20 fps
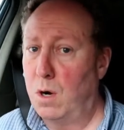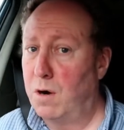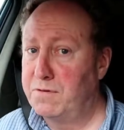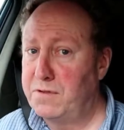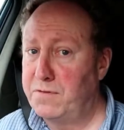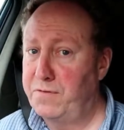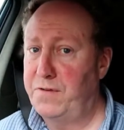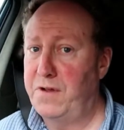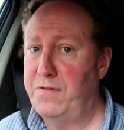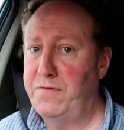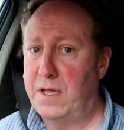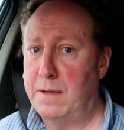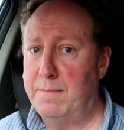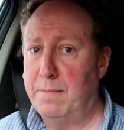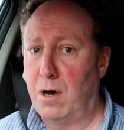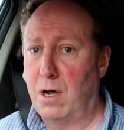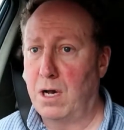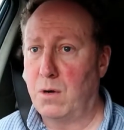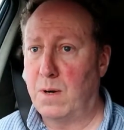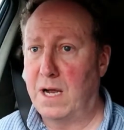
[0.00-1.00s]
to 15
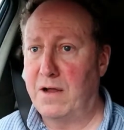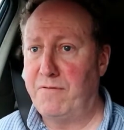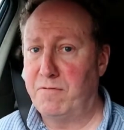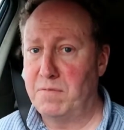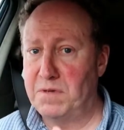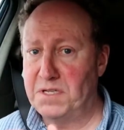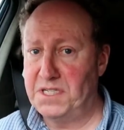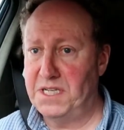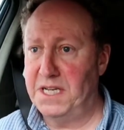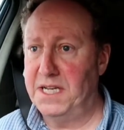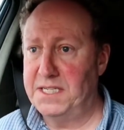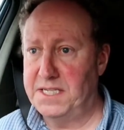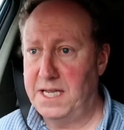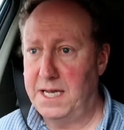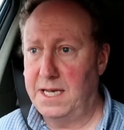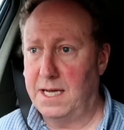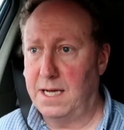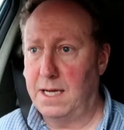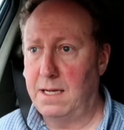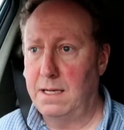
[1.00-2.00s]
mile away from the city
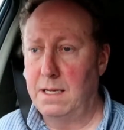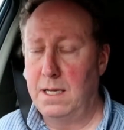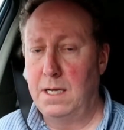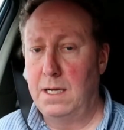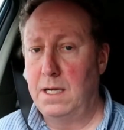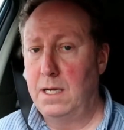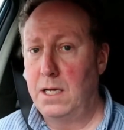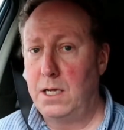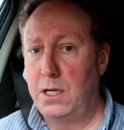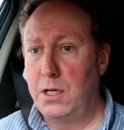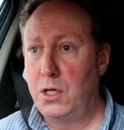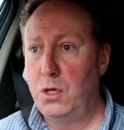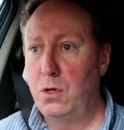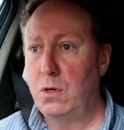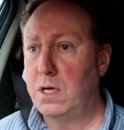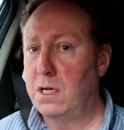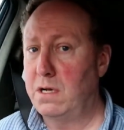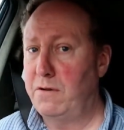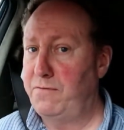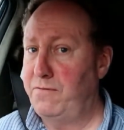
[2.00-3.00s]
centre, you
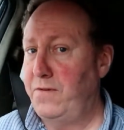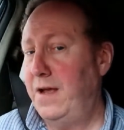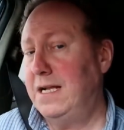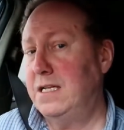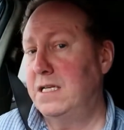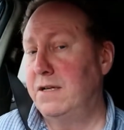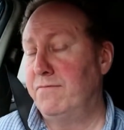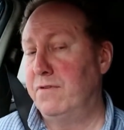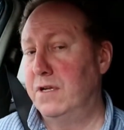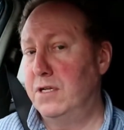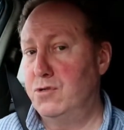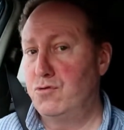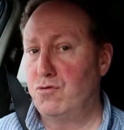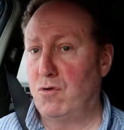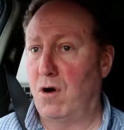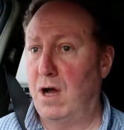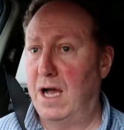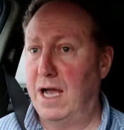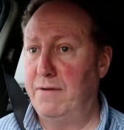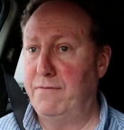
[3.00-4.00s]
could effectively
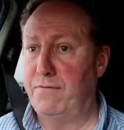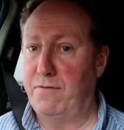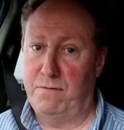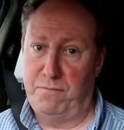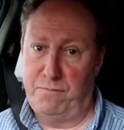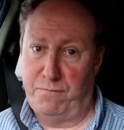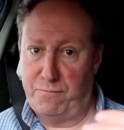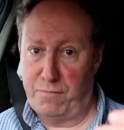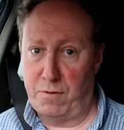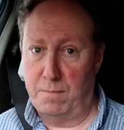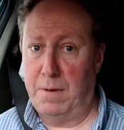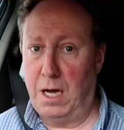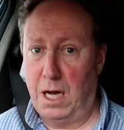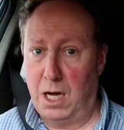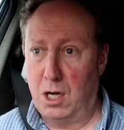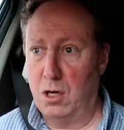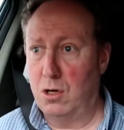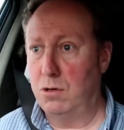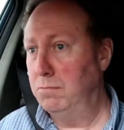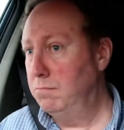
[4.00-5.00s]
drive from
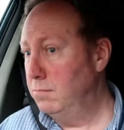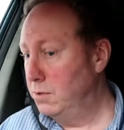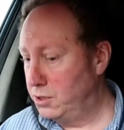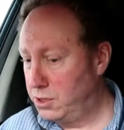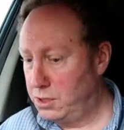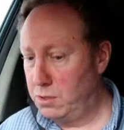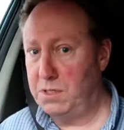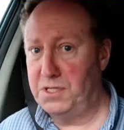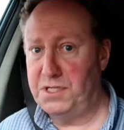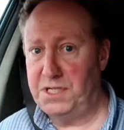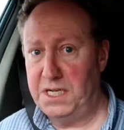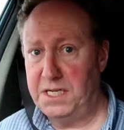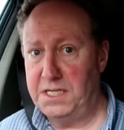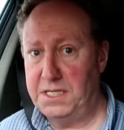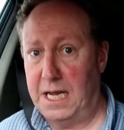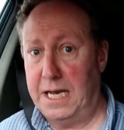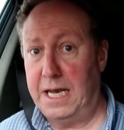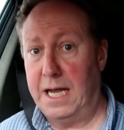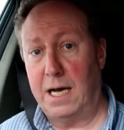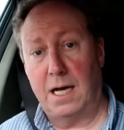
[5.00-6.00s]
home to the city
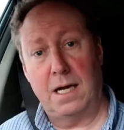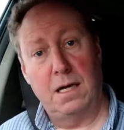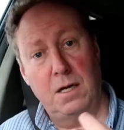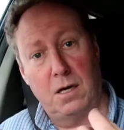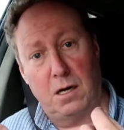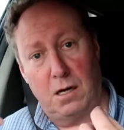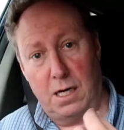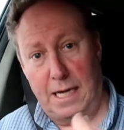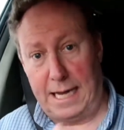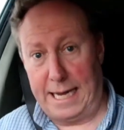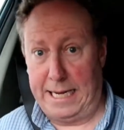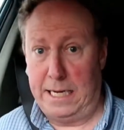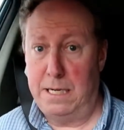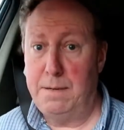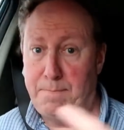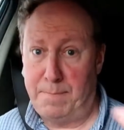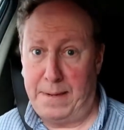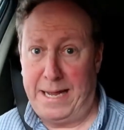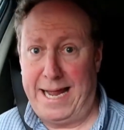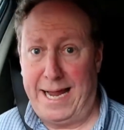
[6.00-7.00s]
centre
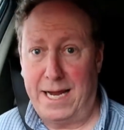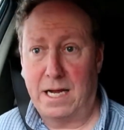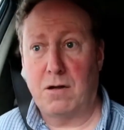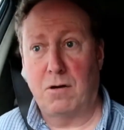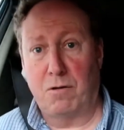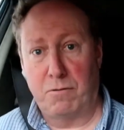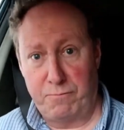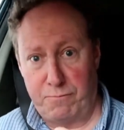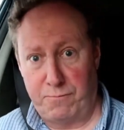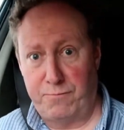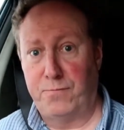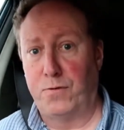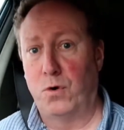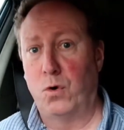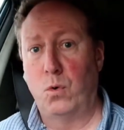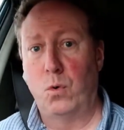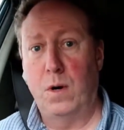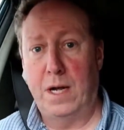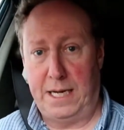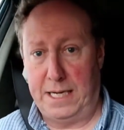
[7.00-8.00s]
and back on
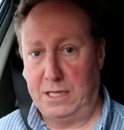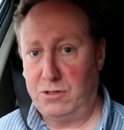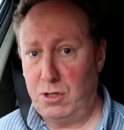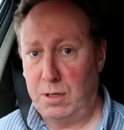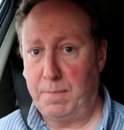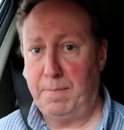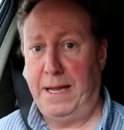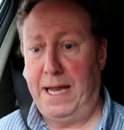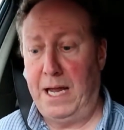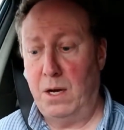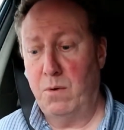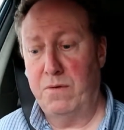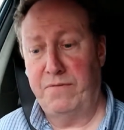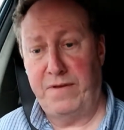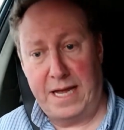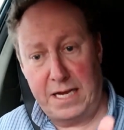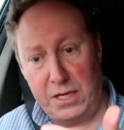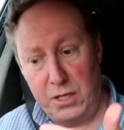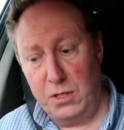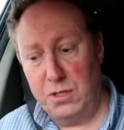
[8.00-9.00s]
full electric power
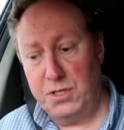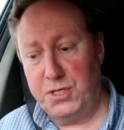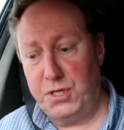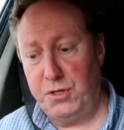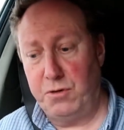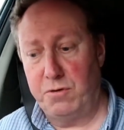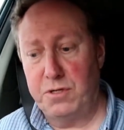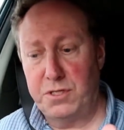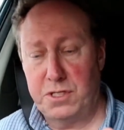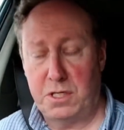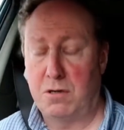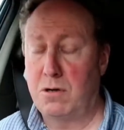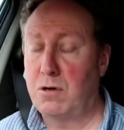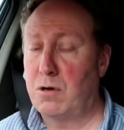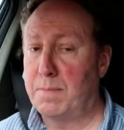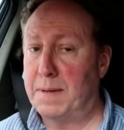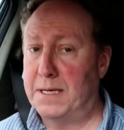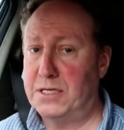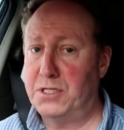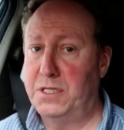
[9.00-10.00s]
without using your internal
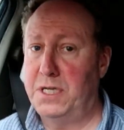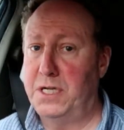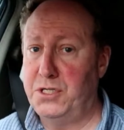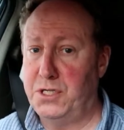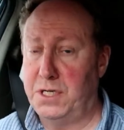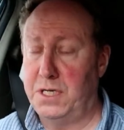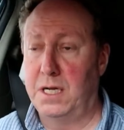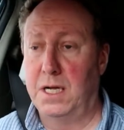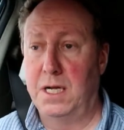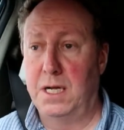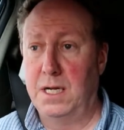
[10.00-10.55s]
combustion engine